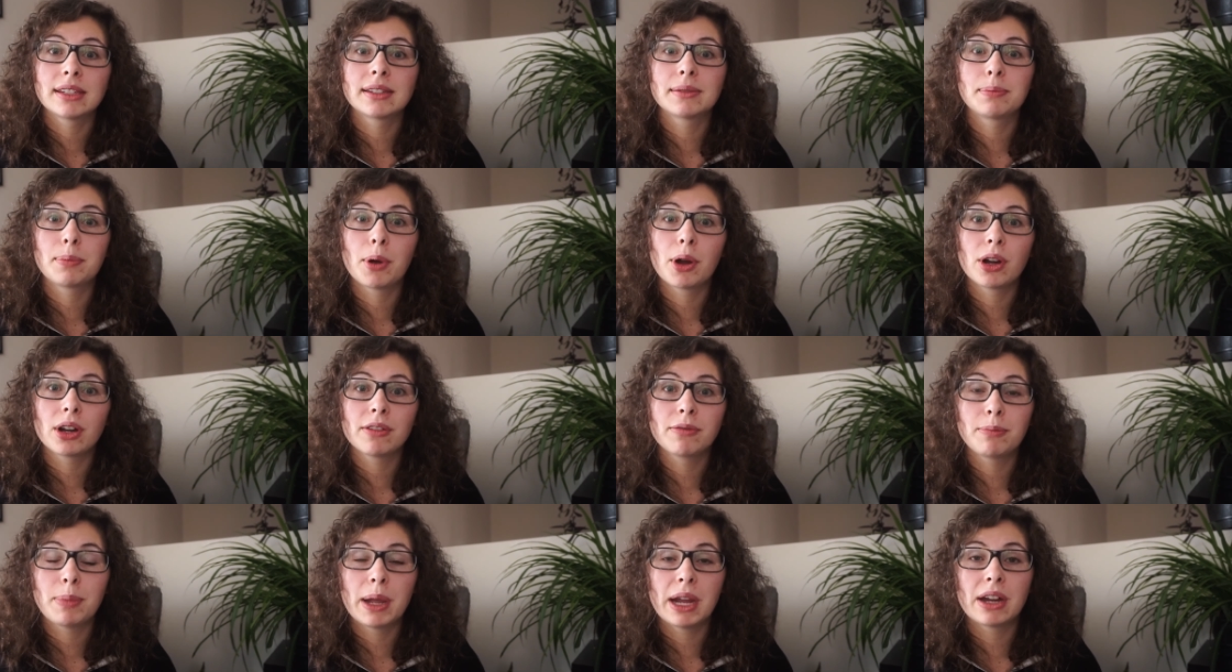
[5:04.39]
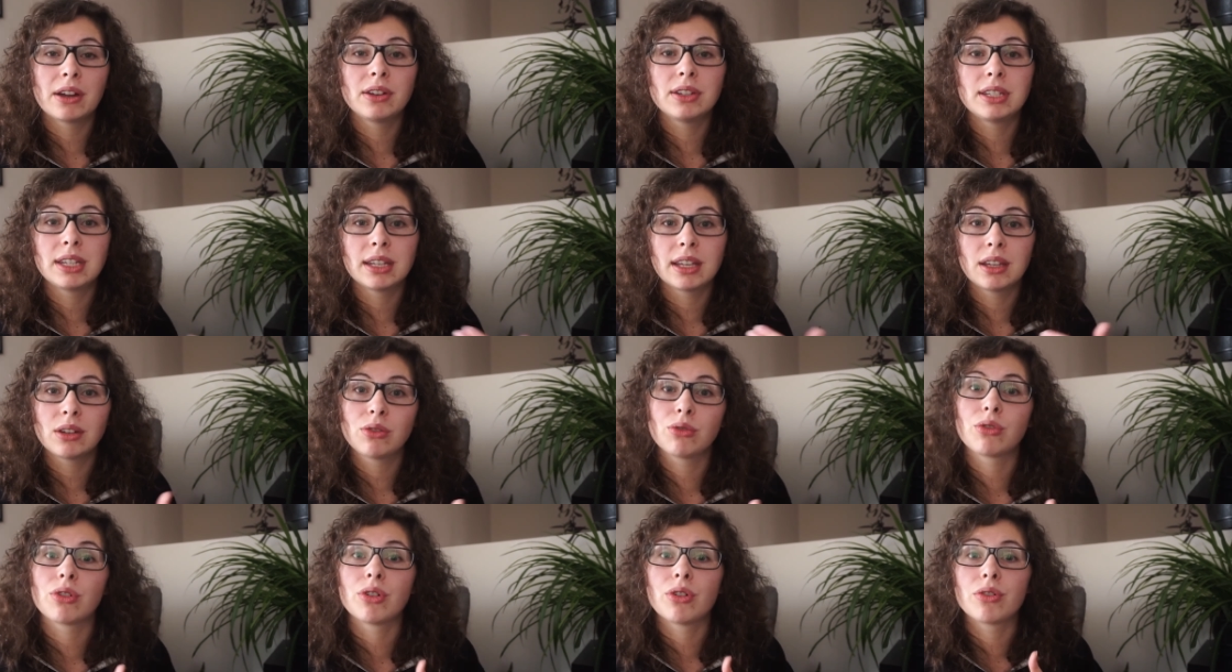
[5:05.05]
is part of parenting
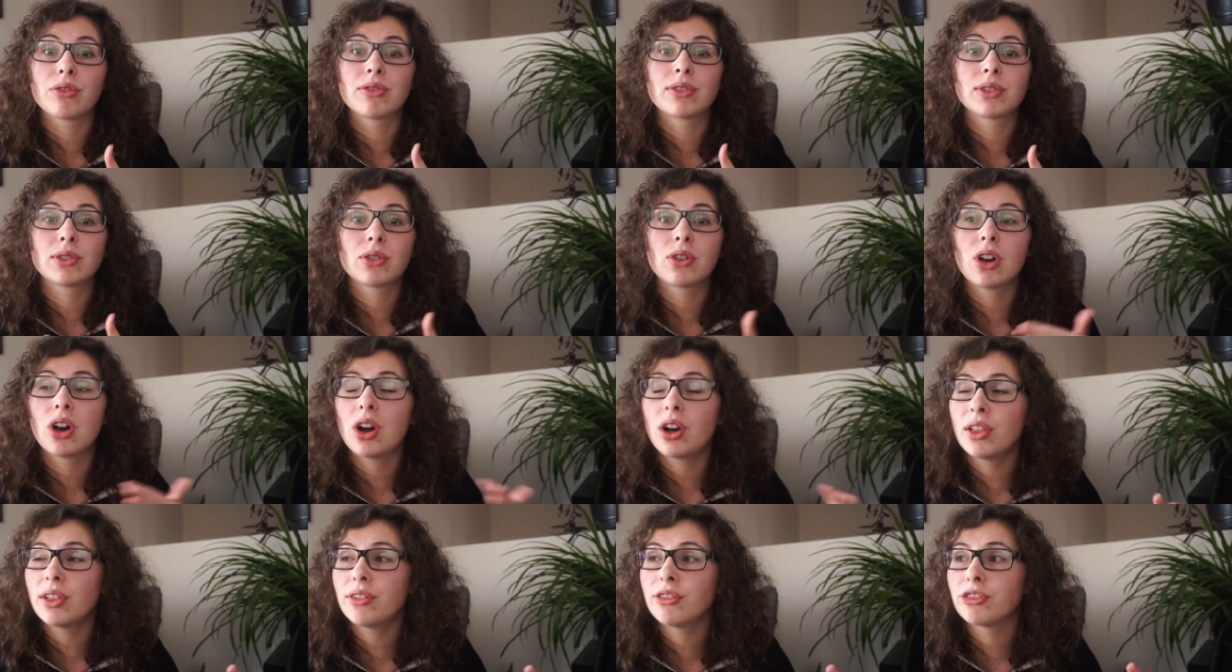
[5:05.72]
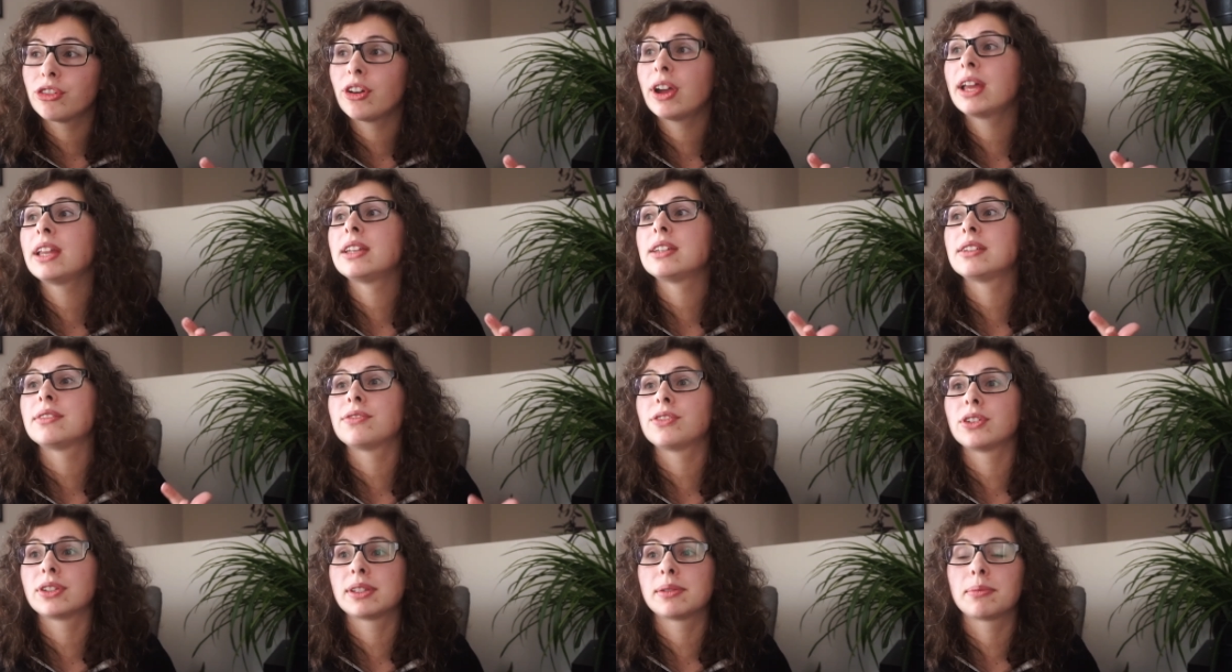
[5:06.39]
and growth, so call a friend
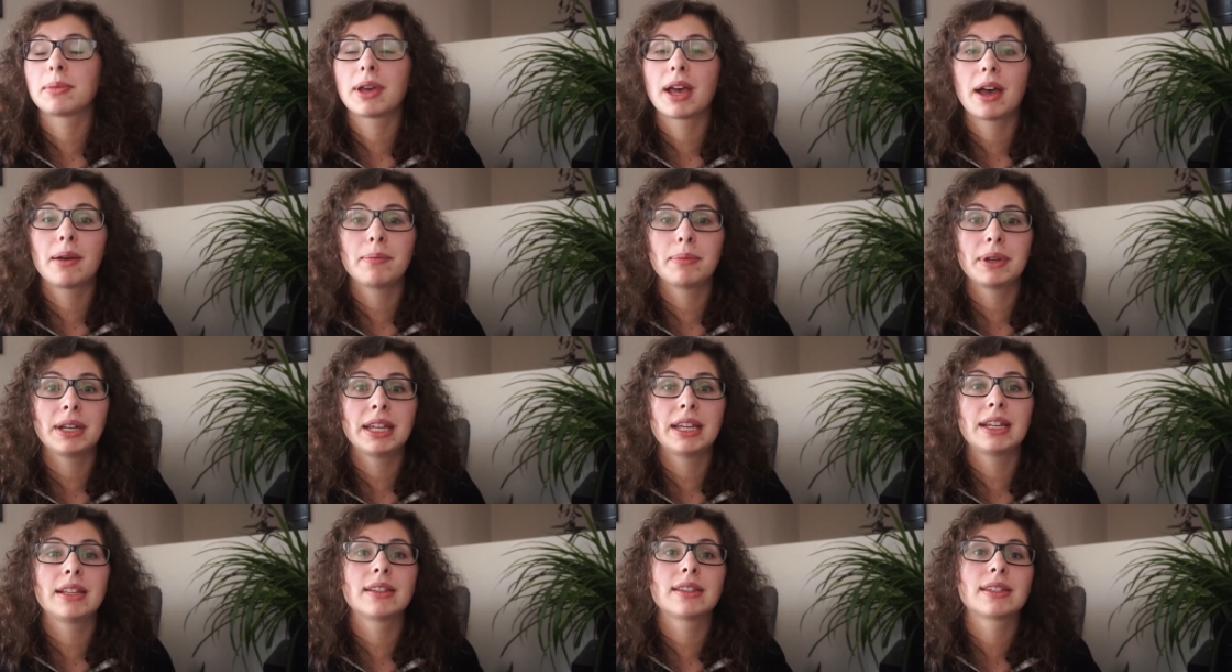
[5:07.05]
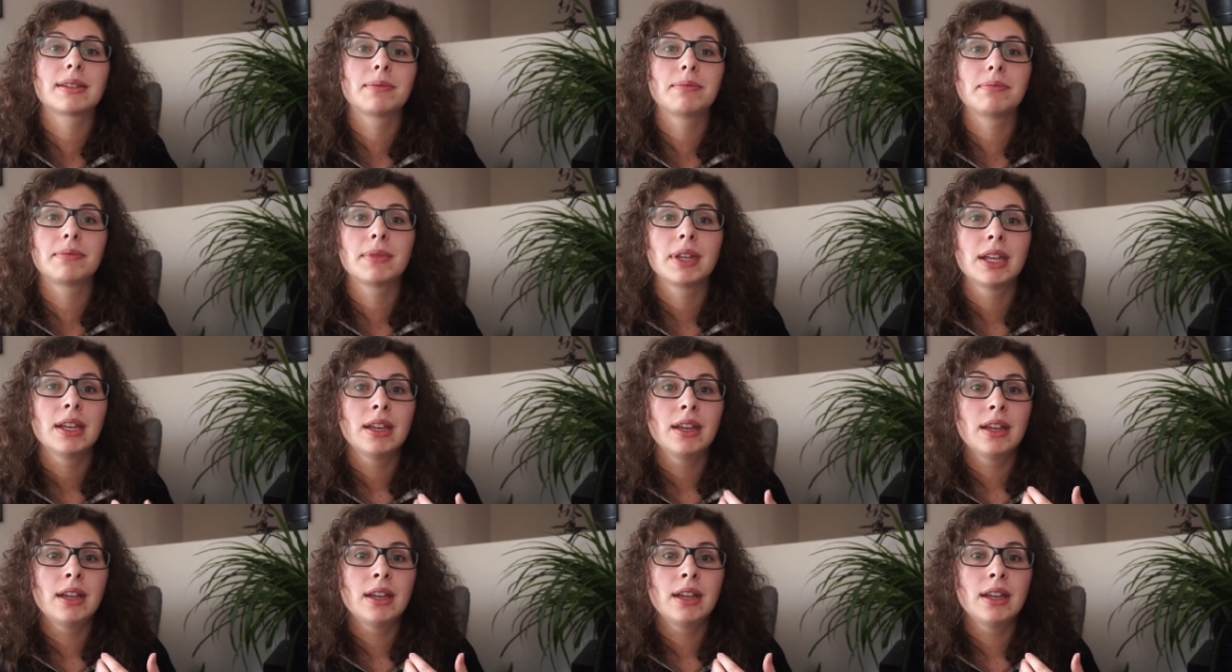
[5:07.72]
for some company and some